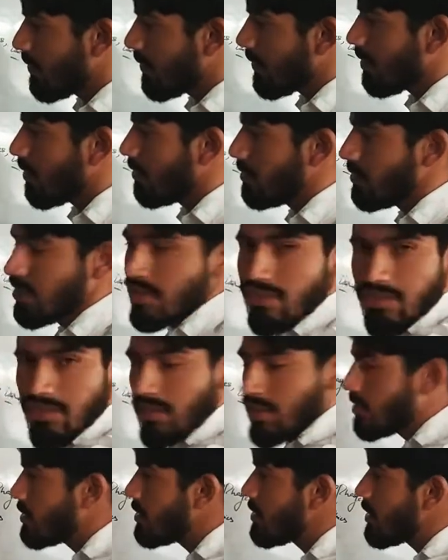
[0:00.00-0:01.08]
this is
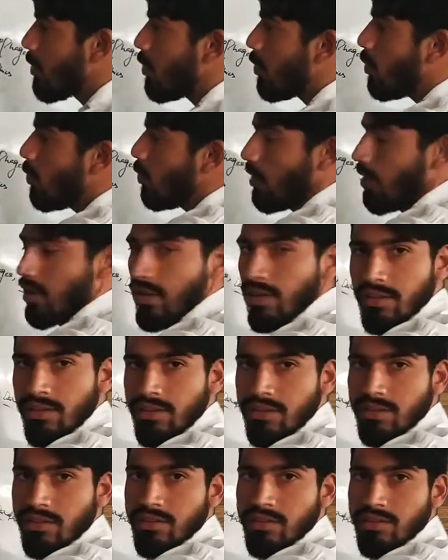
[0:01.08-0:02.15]
the whole
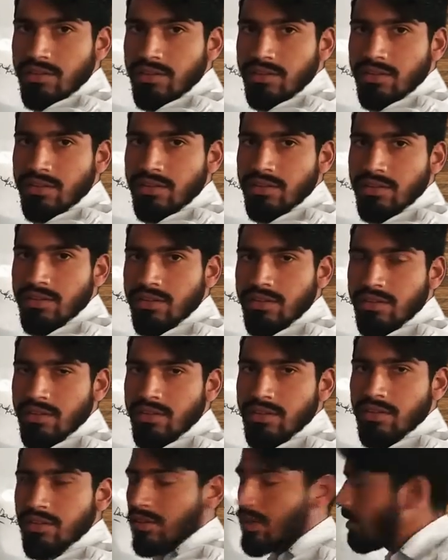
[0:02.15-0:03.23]

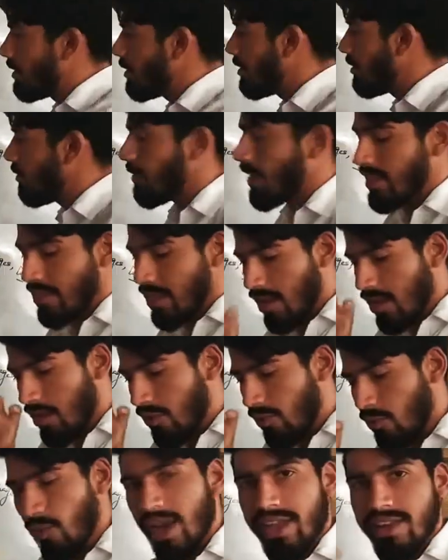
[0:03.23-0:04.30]
thing when the
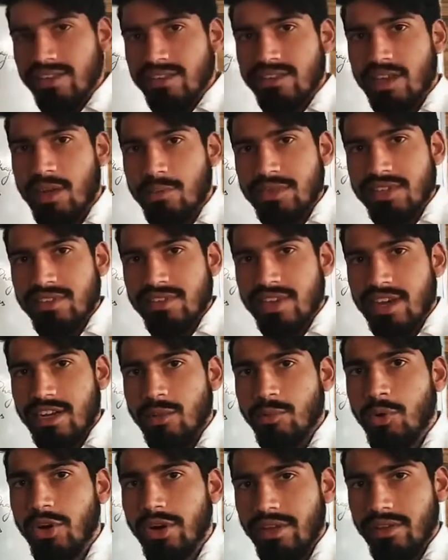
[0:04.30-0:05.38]
virus comes inside the body
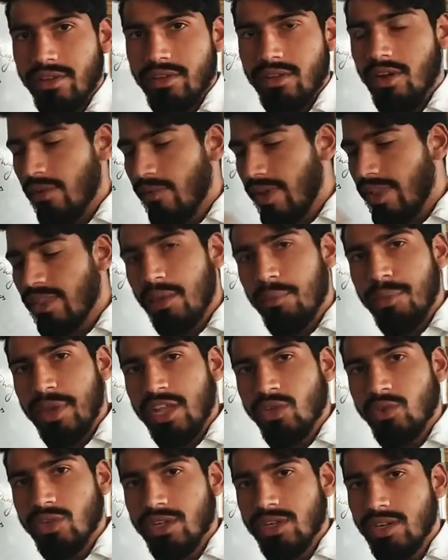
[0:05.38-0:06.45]
or when the
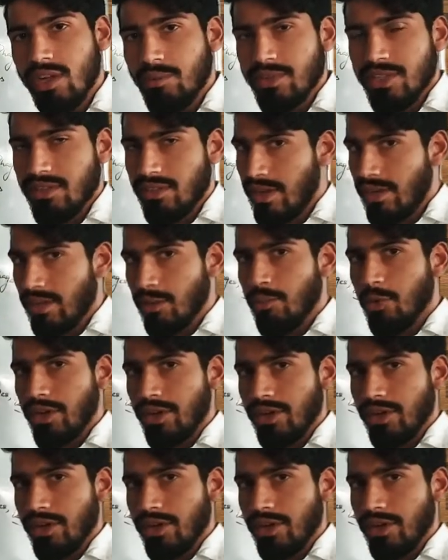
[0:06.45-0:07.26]
pathogen comes inside the body.